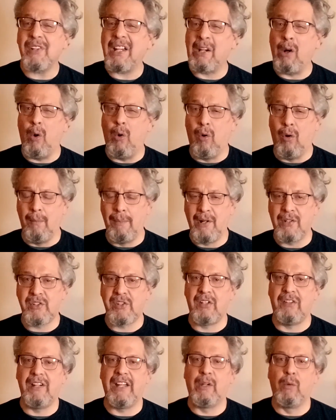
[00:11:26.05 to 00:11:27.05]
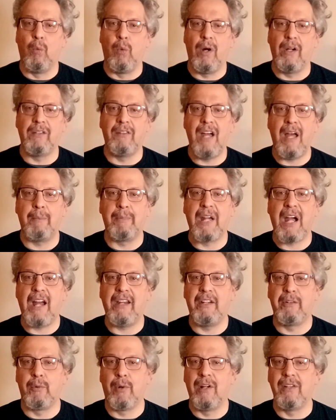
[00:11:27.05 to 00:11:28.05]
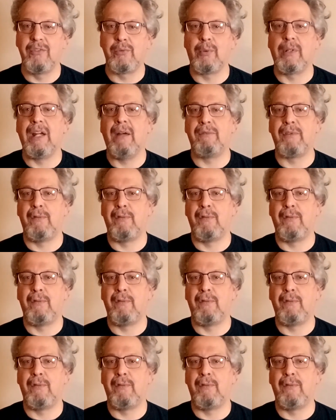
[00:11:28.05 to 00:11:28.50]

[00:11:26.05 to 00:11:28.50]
like a whole bunch of like 1-lap guided runs where you have